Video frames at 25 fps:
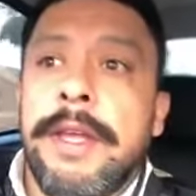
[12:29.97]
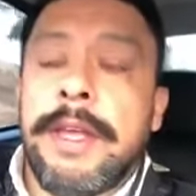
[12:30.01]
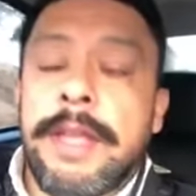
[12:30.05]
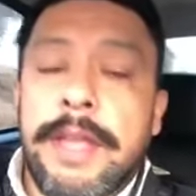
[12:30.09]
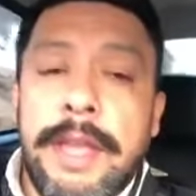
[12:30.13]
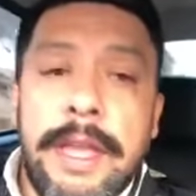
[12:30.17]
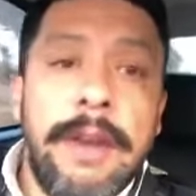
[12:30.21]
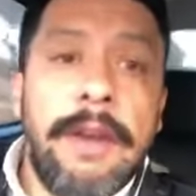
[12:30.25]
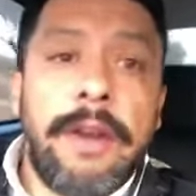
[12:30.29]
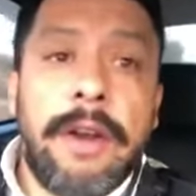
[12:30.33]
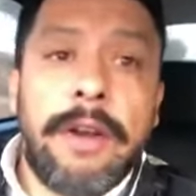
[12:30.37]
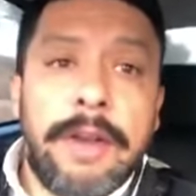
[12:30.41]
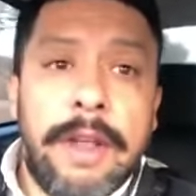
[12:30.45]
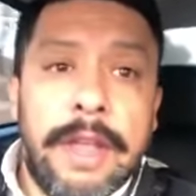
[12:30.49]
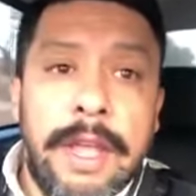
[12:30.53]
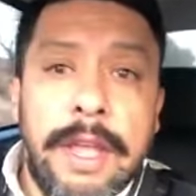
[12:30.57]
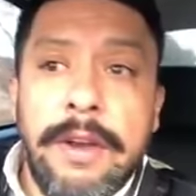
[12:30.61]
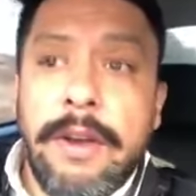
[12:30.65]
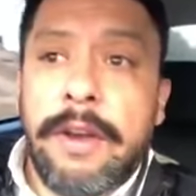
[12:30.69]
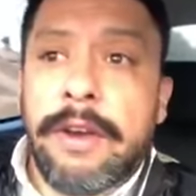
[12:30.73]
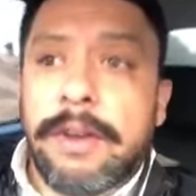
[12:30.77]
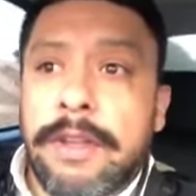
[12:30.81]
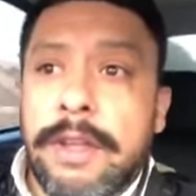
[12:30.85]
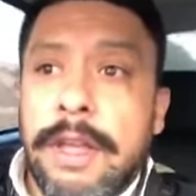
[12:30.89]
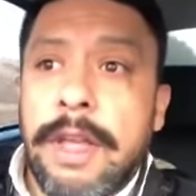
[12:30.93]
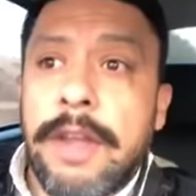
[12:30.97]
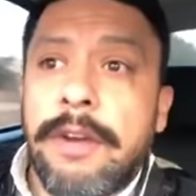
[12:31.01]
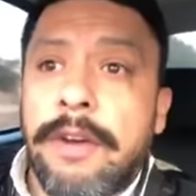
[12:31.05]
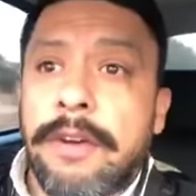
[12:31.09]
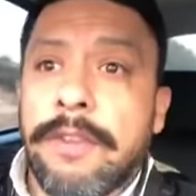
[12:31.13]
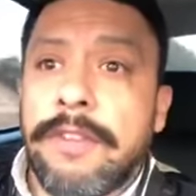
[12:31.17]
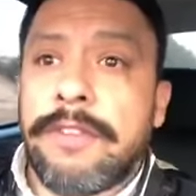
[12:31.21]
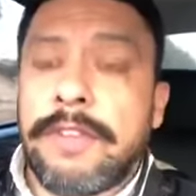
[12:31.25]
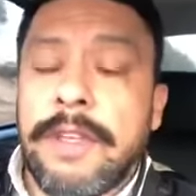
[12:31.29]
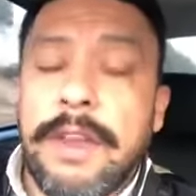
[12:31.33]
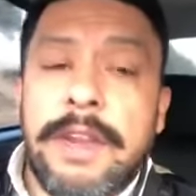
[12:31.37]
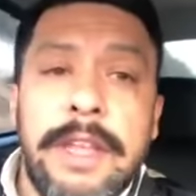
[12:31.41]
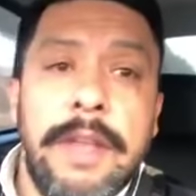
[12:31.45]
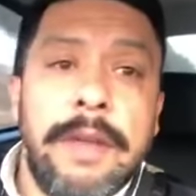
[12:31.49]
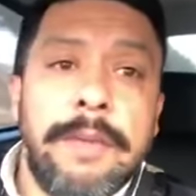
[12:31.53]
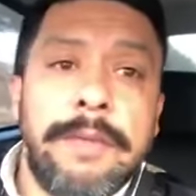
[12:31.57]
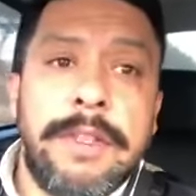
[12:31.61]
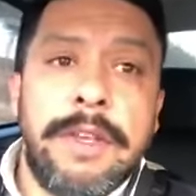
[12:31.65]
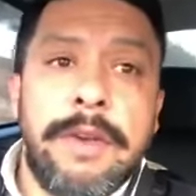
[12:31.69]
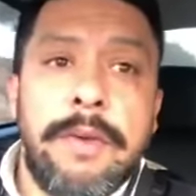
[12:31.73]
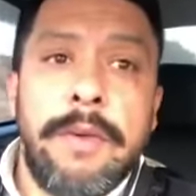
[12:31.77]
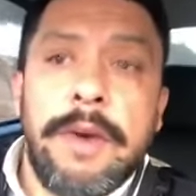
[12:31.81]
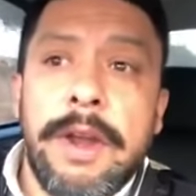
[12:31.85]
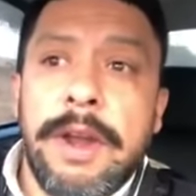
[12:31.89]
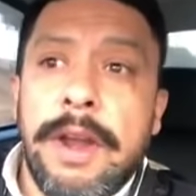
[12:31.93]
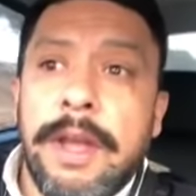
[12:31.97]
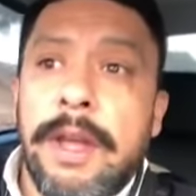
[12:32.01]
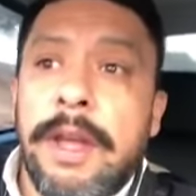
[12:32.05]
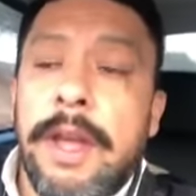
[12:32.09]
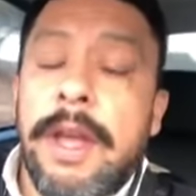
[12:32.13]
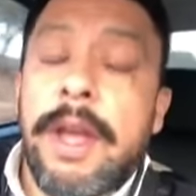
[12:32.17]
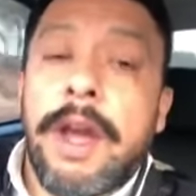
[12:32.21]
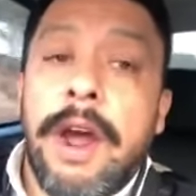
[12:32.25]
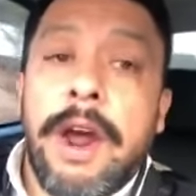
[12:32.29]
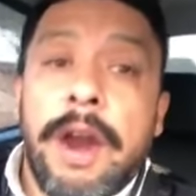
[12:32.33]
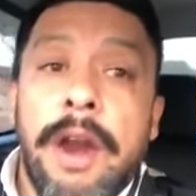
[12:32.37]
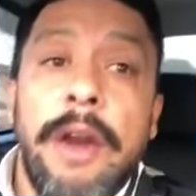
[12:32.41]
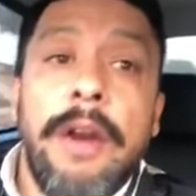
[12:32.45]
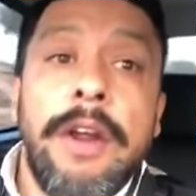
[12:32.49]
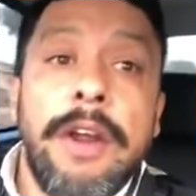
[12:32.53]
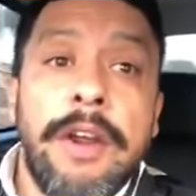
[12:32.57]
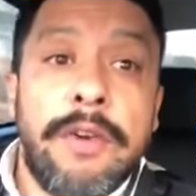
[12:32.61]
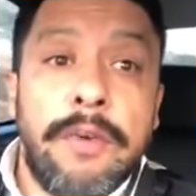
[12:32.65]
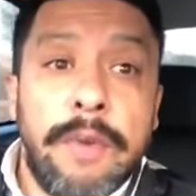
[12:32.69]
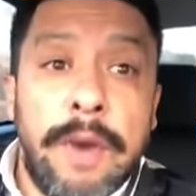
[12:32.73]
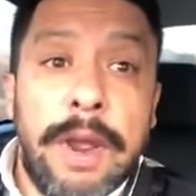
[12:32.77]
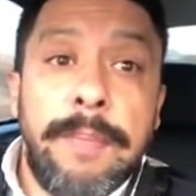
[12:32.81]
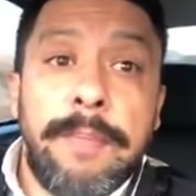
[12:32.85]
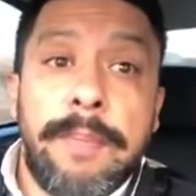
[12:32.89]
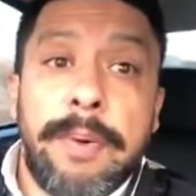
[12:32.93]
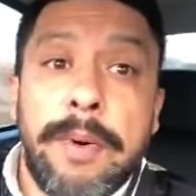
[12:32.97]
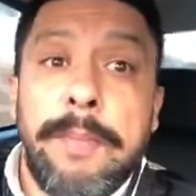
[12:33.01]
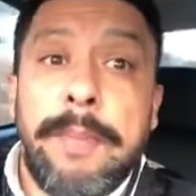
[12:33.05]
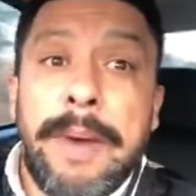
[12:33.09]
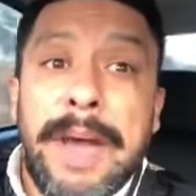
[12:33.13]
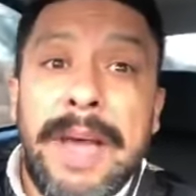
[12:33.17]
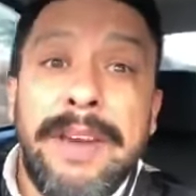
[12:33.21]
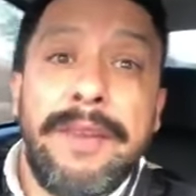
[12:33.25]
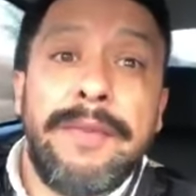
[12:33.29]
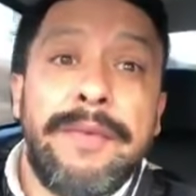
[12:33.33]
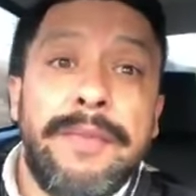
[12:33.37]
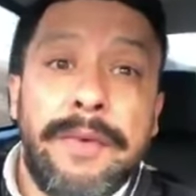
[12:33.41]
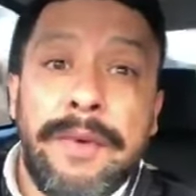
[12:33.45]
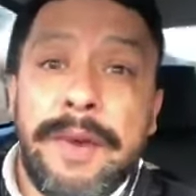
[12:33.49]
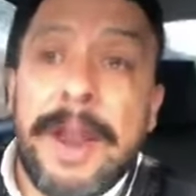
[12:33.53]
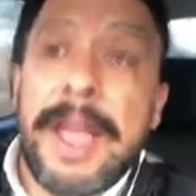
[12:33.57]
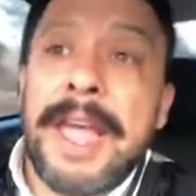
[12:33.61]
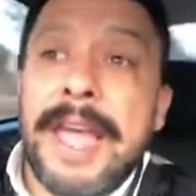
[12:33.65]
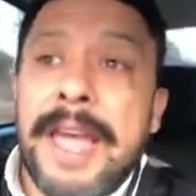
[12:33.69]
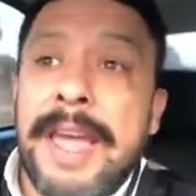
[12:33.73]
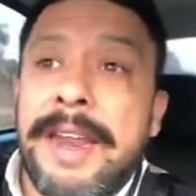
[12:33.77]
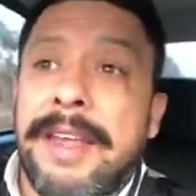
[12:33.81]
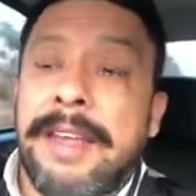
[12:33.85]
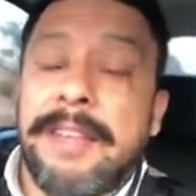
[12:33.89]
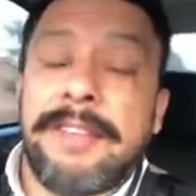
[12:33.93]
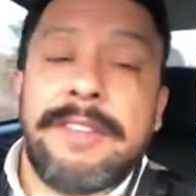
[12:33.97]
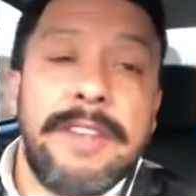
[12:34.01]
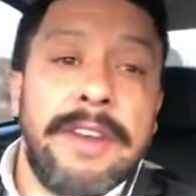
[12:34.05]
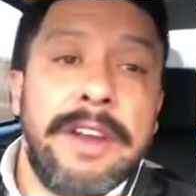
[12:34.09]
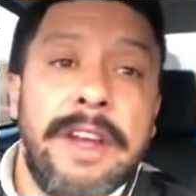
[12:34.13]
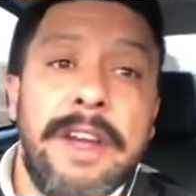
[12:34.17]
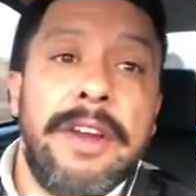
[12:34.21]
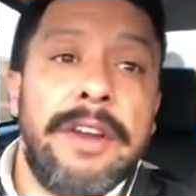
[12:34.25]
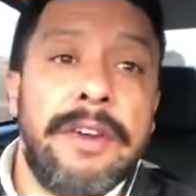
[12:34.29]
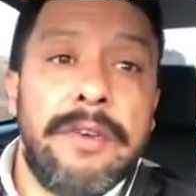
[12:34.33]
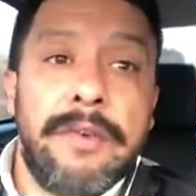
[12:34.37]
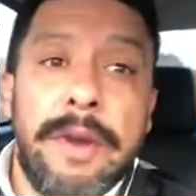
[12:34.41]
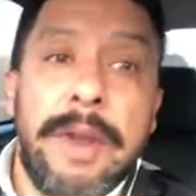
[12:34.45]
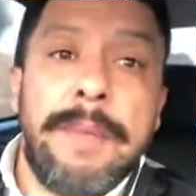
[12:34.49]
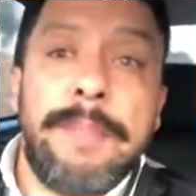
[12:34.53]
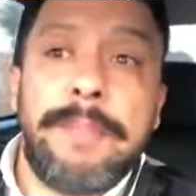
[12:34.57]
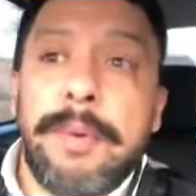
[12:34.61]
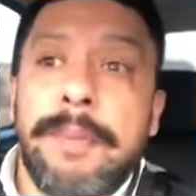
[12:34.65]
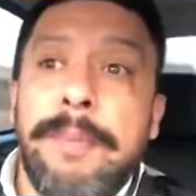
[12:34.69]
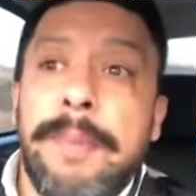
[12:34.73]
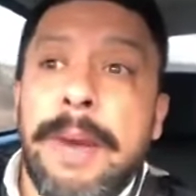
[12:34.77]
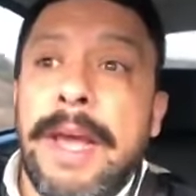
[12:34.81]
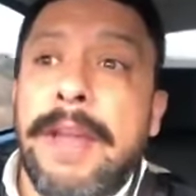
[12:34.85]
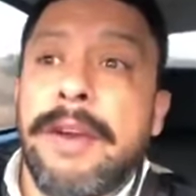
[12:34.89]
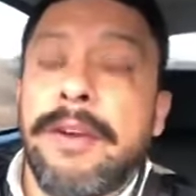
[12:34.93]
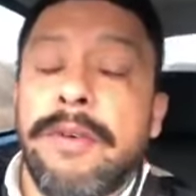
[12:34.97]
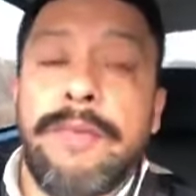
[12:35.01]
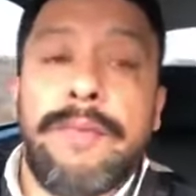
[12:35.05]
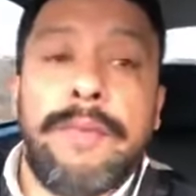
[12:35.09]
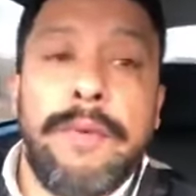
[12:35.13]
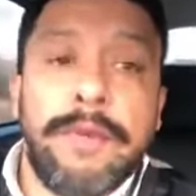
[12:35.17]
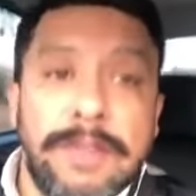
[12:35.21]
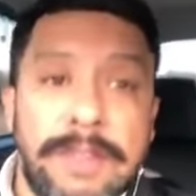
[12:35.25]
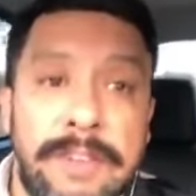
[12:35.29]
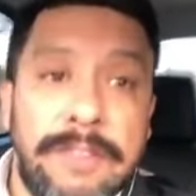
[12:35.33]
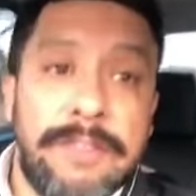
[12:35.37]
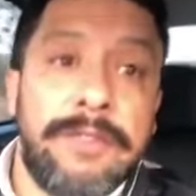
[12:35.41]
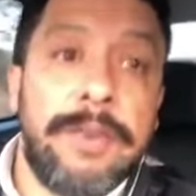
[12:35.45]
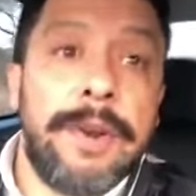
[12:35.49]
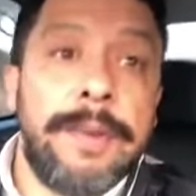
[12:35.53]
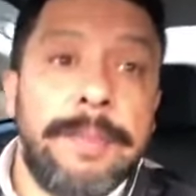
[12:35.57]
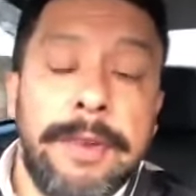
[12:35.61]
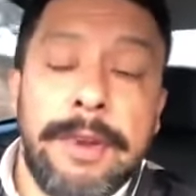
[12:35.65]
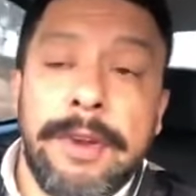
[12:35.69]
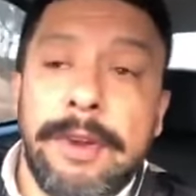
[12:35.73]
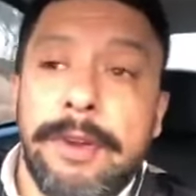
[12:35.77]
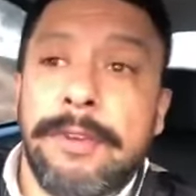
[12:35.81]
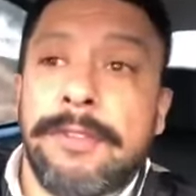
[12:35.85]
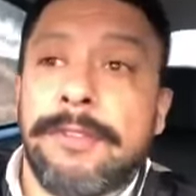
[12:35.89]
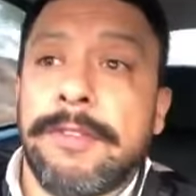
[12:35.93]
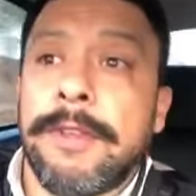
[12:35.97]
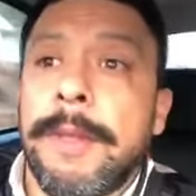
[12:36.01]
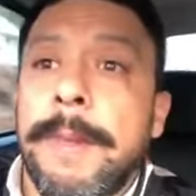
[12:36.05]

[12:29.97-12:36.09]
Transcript: in our city of Tijuana are a great provider for addicts and are a great provider for distributors.